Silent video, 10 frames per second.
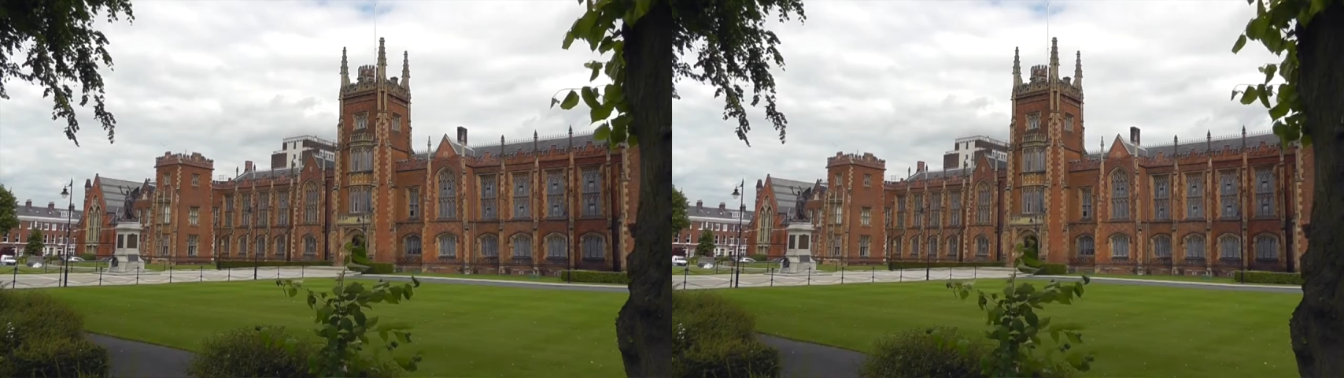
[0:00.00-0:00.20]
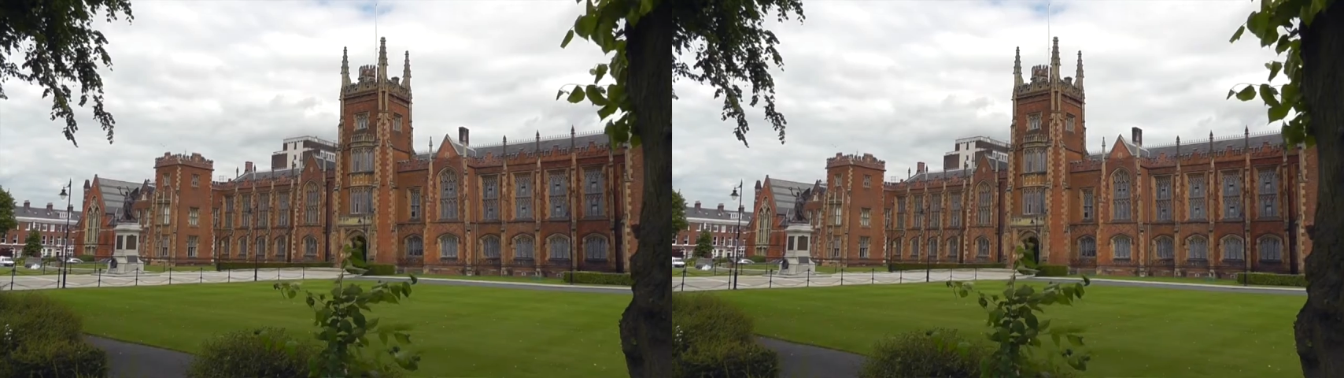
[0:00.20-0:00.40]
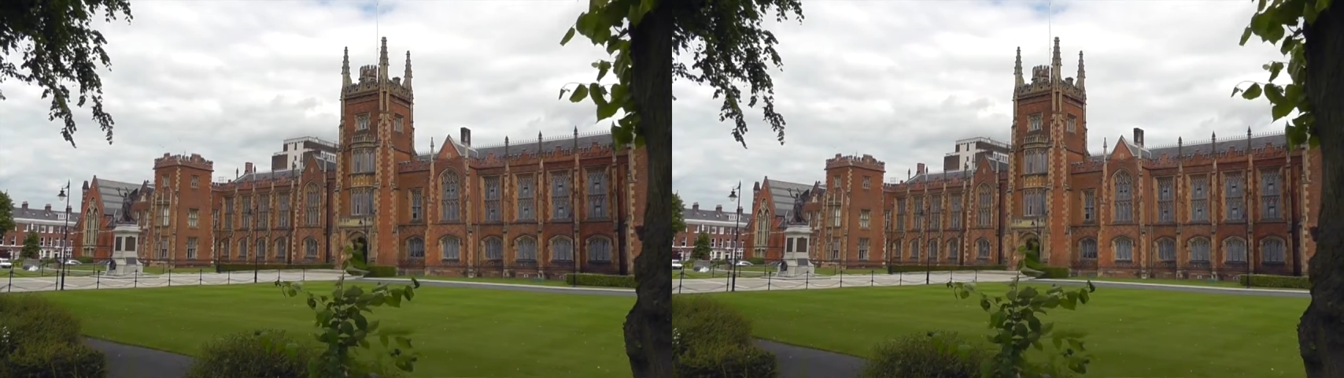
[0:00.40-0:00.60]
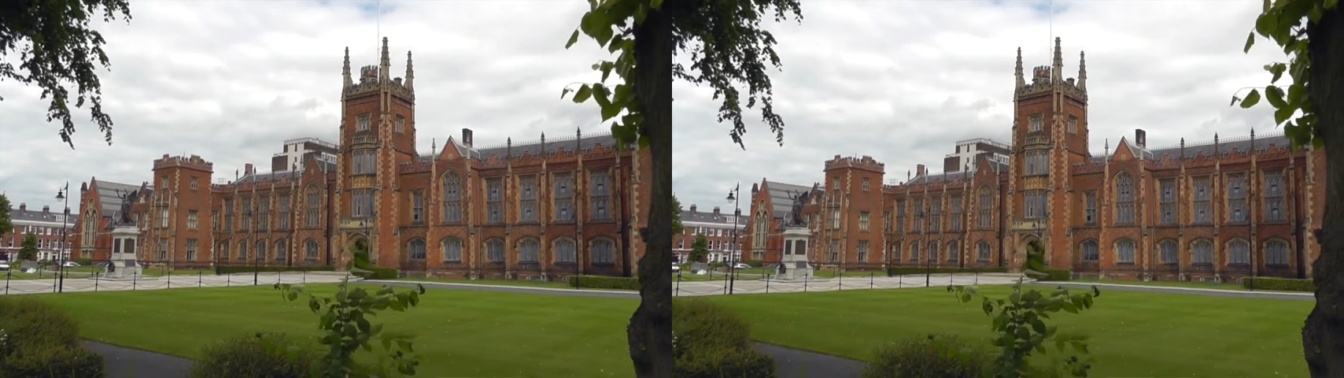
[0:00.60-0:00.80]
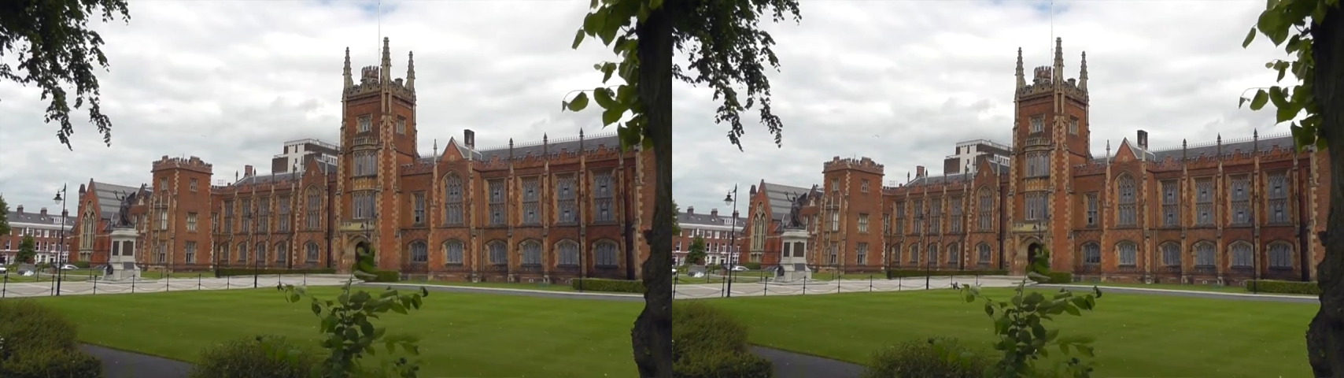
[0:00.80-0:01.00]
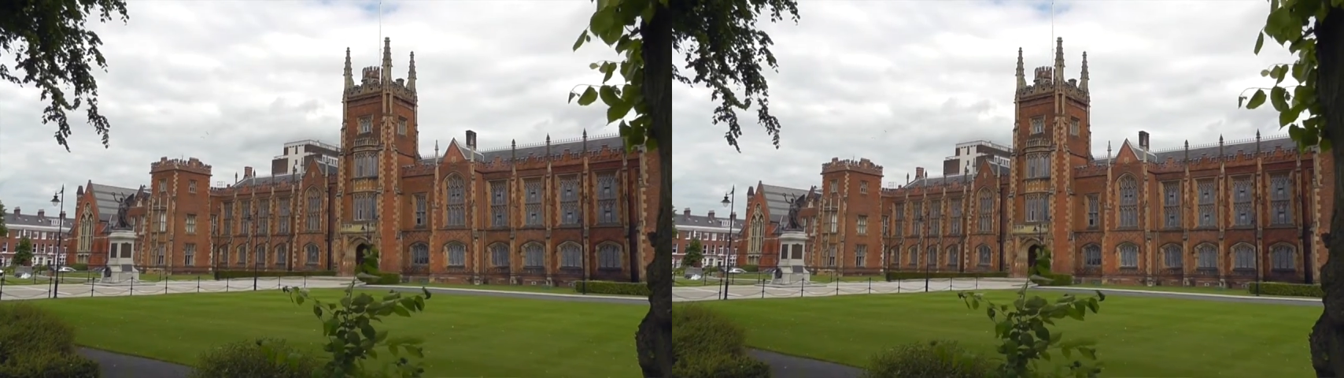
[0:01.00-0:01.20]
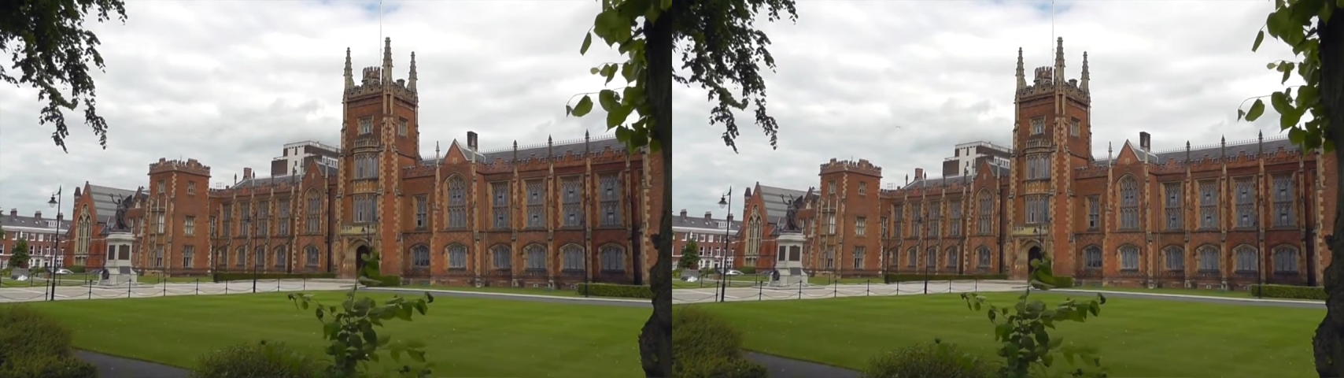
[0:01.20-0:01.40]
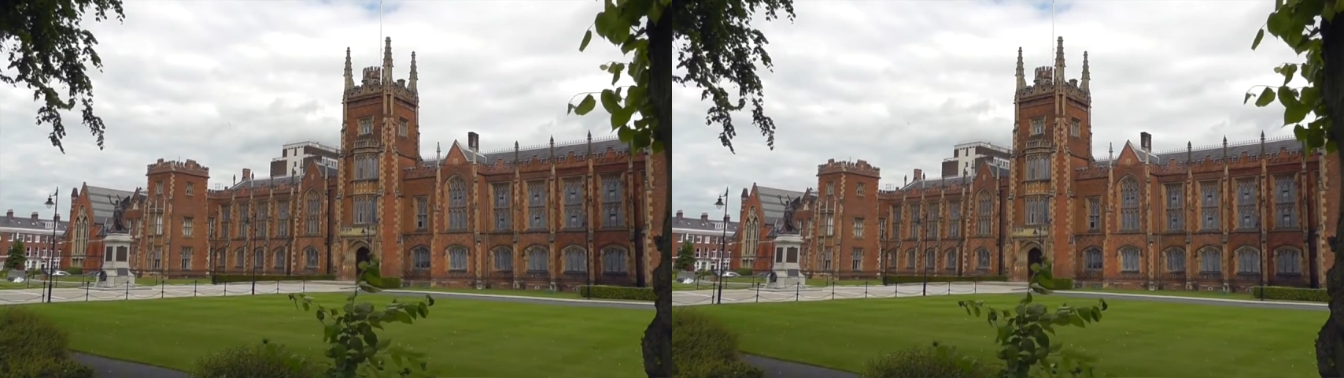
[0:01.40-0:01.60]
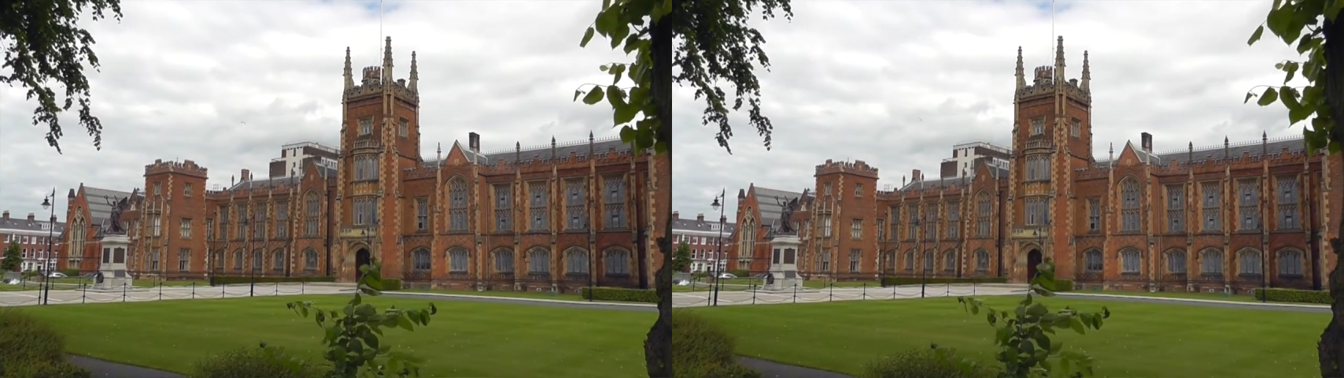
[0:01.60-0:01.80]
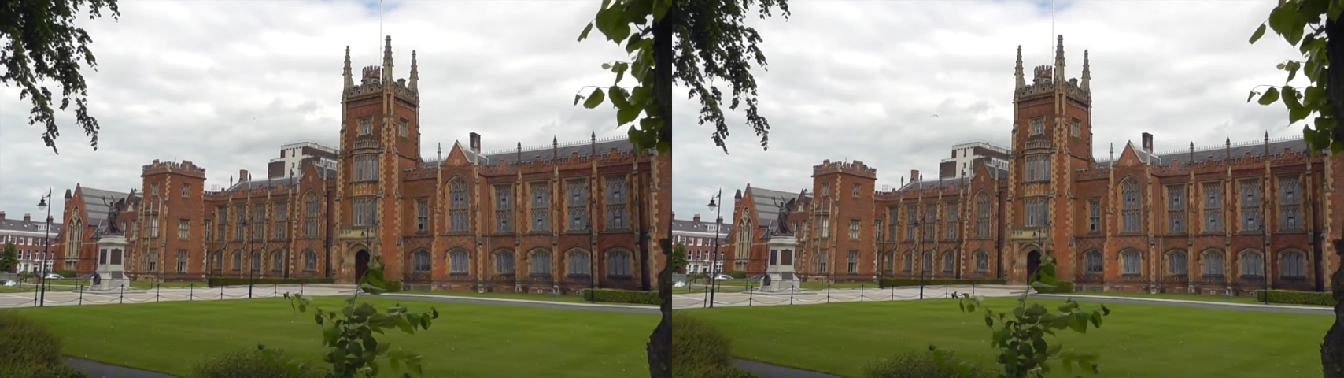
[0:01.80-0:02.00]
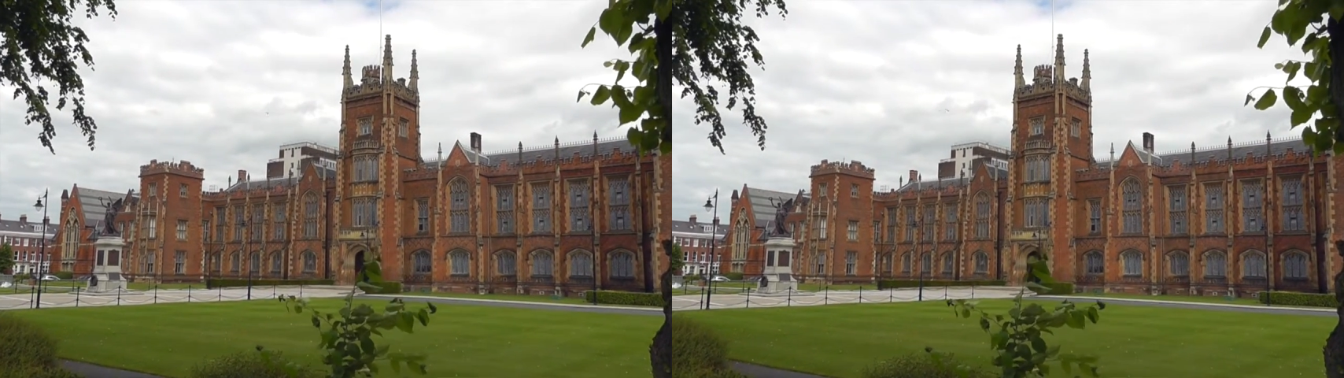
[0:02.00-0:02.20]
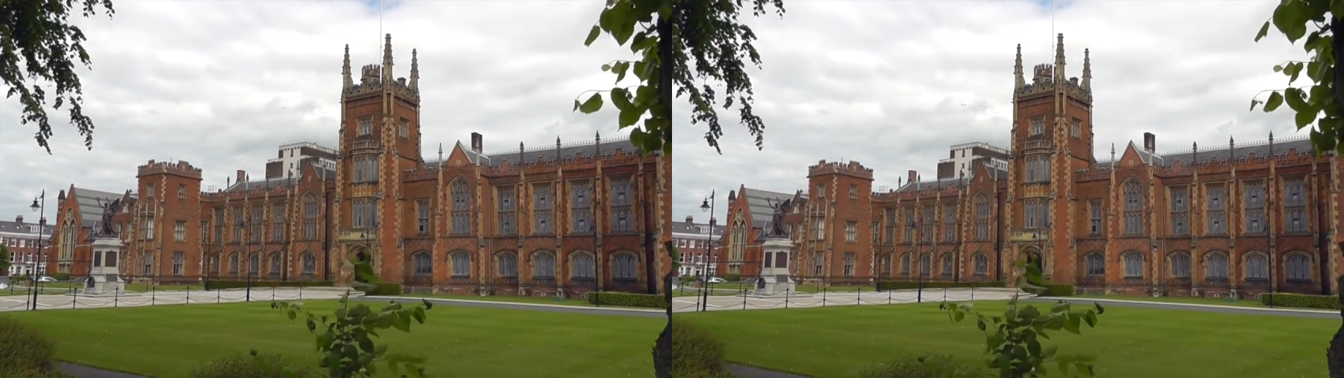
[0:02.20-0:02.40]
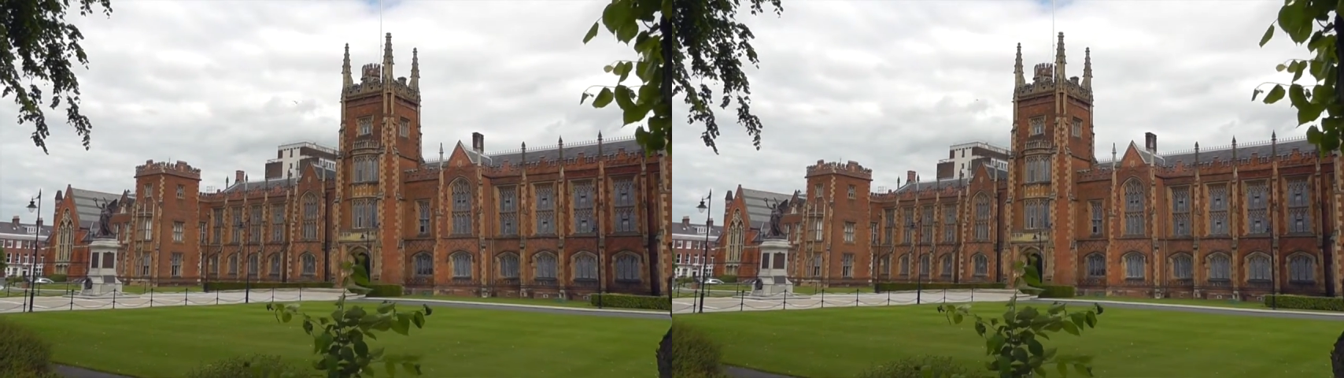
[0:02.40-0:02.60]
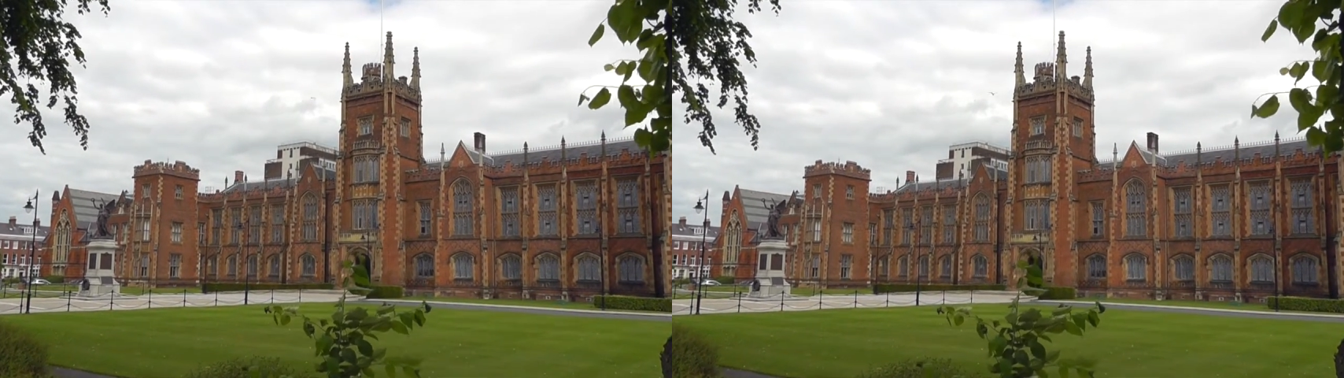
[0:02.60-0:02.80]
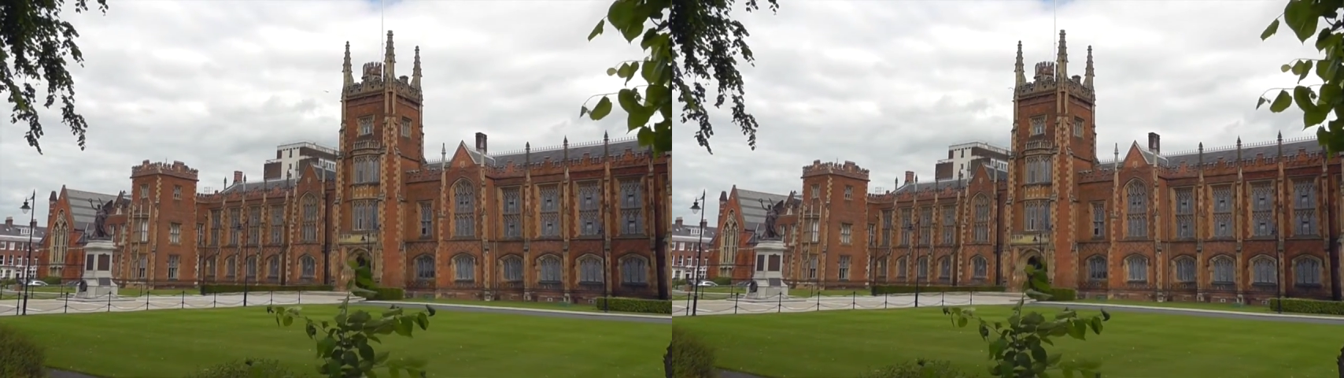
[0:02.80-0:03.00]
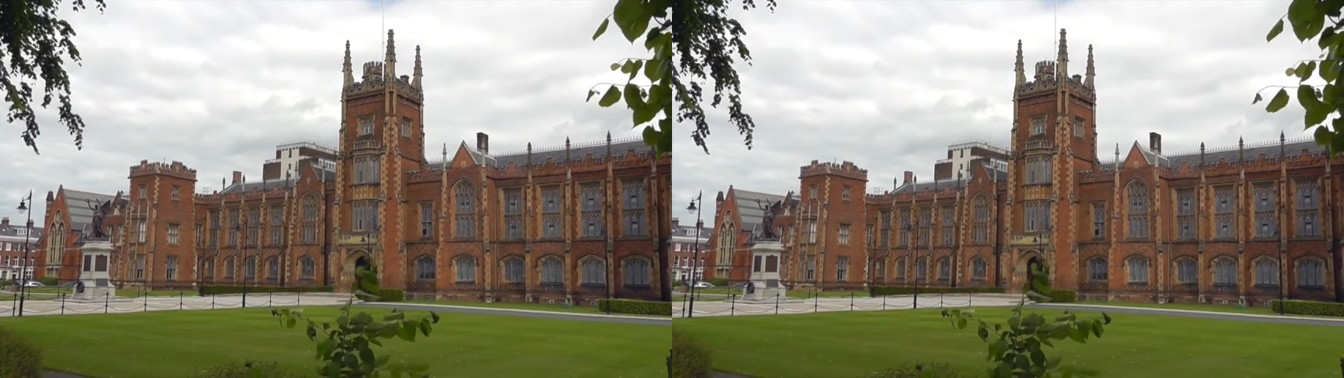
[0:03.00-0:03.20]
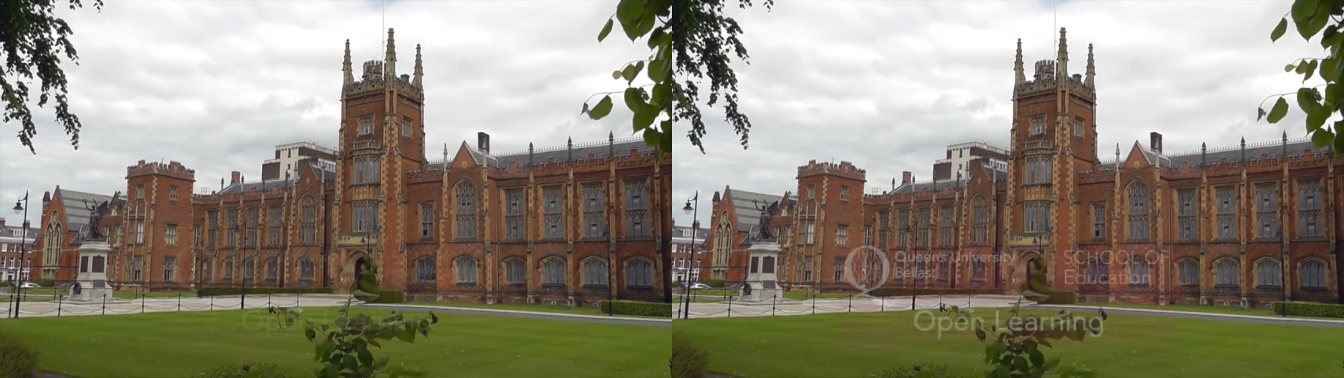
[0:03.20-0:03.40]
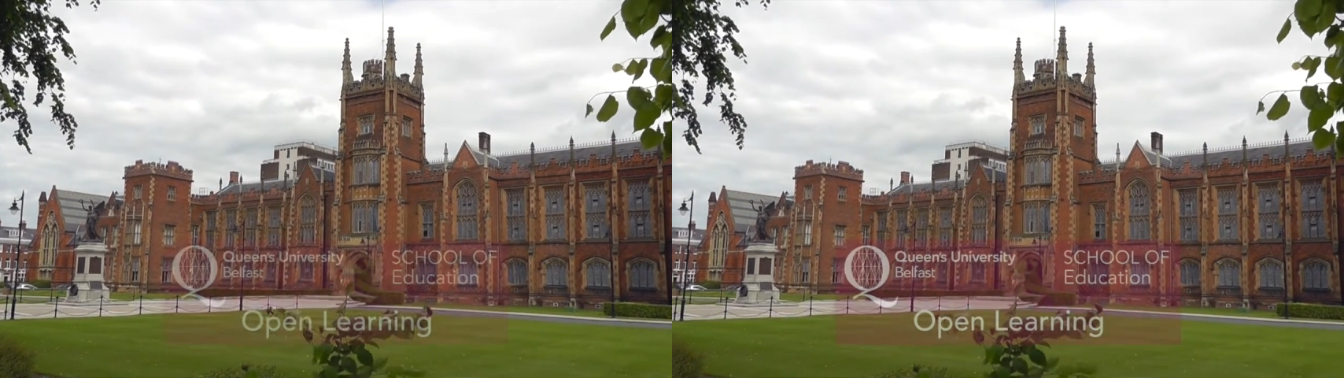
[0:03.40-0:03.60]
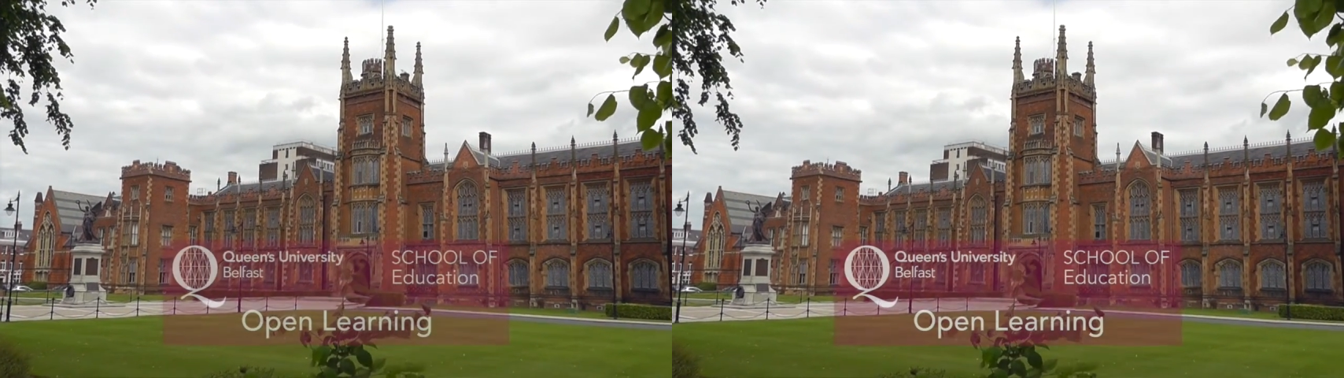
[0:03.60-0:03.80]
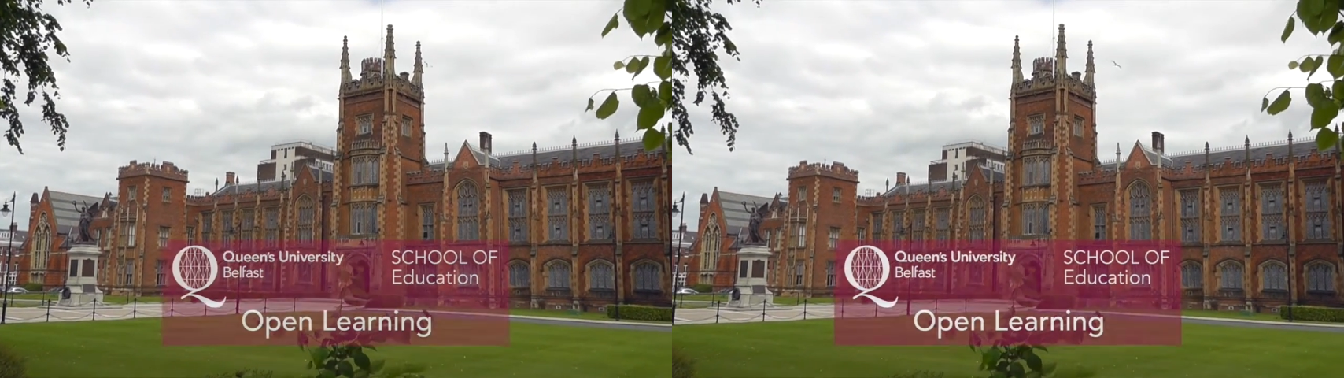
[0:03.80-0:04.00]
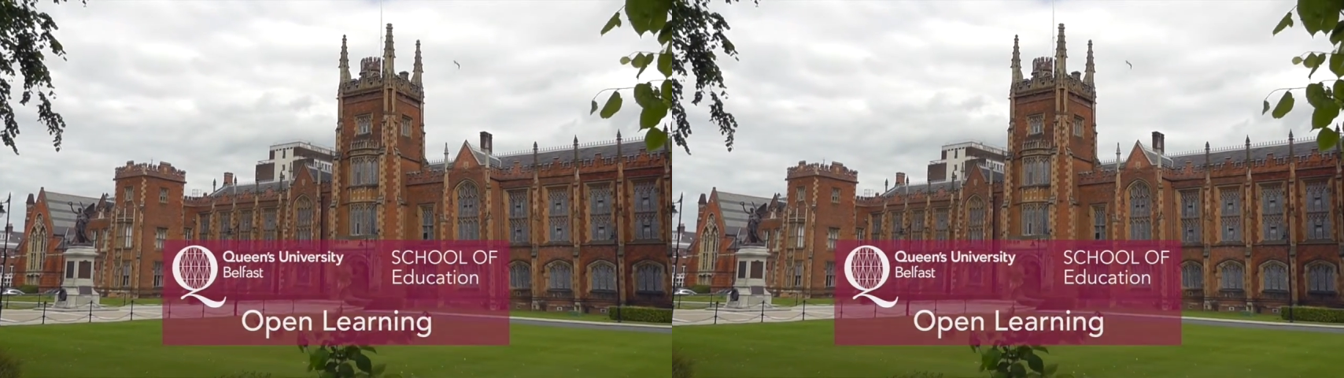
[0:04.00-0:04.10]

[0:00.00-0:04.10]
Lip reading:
(no speaker visible)